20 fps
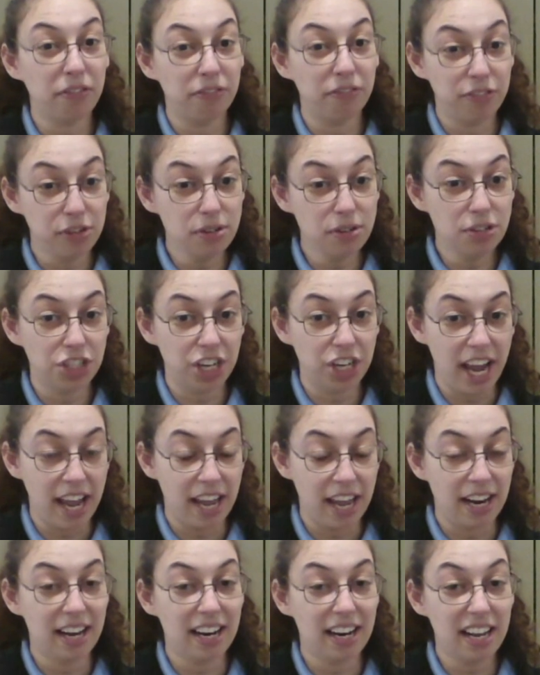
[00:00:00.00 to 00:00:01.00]
the food
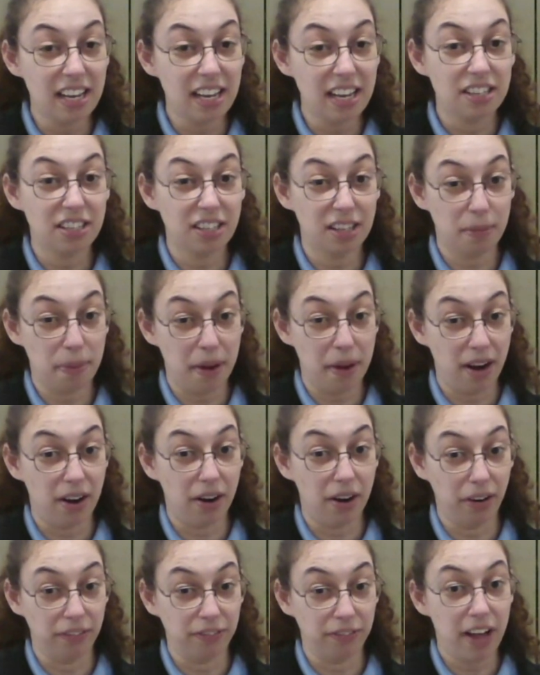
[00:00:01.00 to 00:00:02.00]
chain and into the
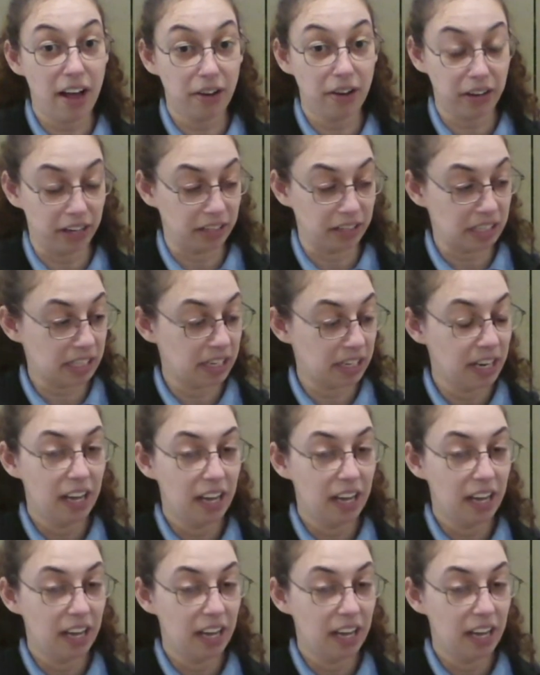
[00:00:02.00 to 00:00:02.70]
peregrine falcons.